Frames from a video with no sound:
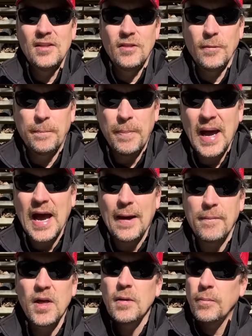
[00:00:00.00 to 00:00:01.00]
the pop.
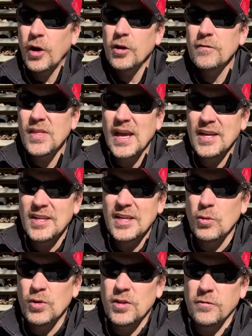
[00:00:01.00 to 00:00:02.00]
Part of the idea
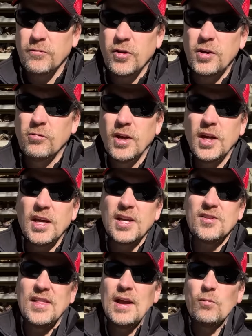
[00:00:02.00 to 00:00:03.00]
with the free rig
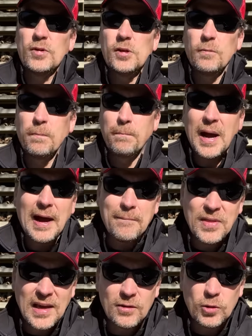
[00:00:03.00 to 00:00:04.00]
is that when you pop
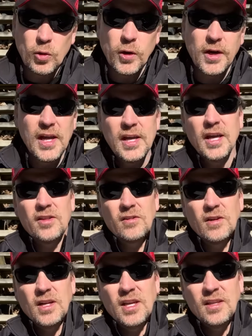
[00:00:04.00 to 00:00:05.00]
that lure, it's
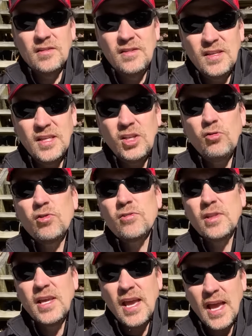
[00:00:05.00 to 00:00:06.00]
going to
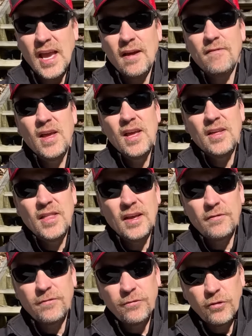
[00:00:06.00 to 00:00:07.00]
continuously have that
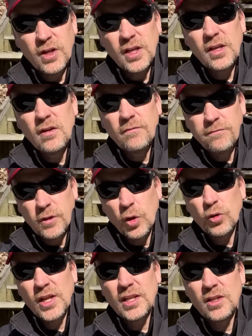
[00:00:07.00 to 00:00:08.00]
free
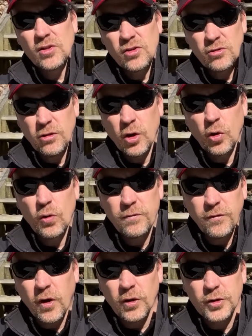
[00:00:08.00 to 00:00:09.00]
floating slow
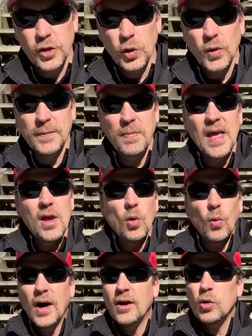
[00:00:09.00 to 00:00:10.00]
fall to it.
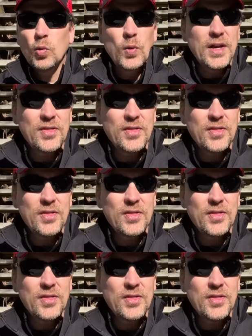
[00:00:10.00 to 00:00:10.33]
Well, with